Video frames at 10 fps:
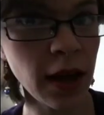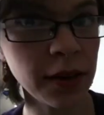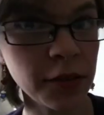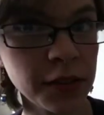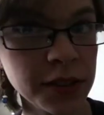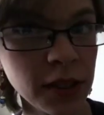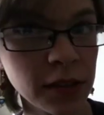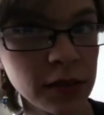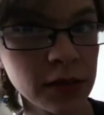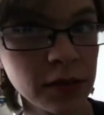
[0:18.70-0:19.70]
And if it
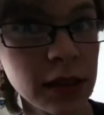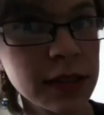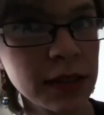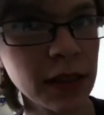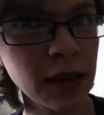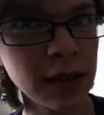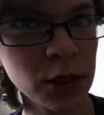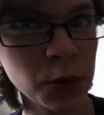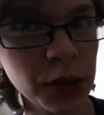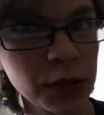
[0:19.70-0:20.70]
does, it's the
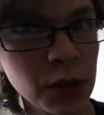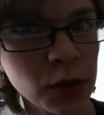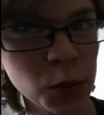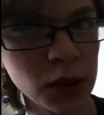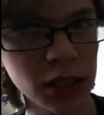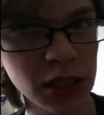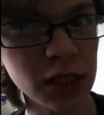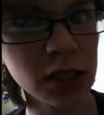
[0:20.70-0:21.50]
kind where you don't want it to